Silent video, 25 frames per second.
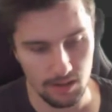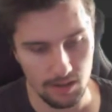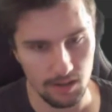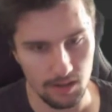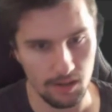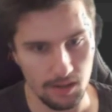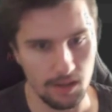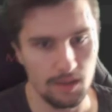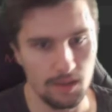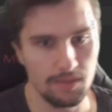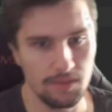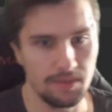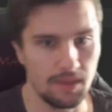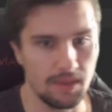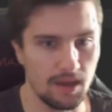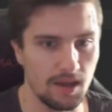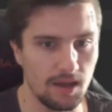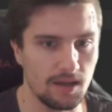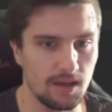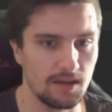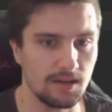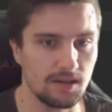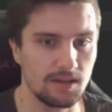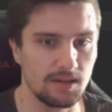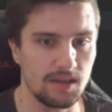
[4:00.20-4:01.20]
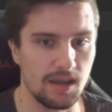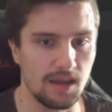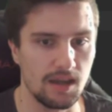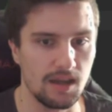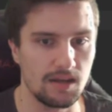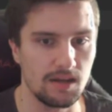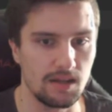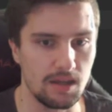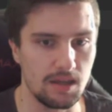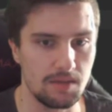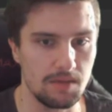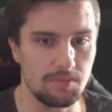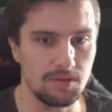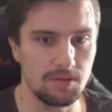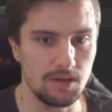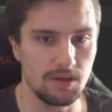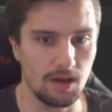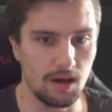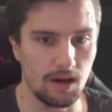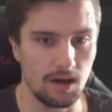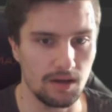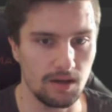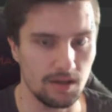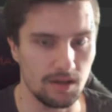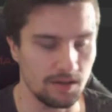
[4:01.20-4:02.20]
And then again, API
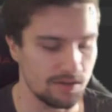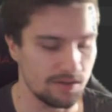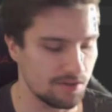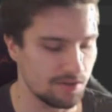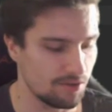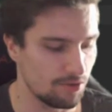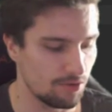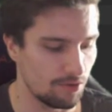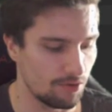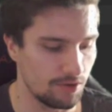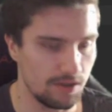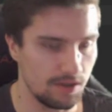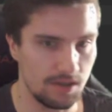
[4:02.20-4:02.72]
underscore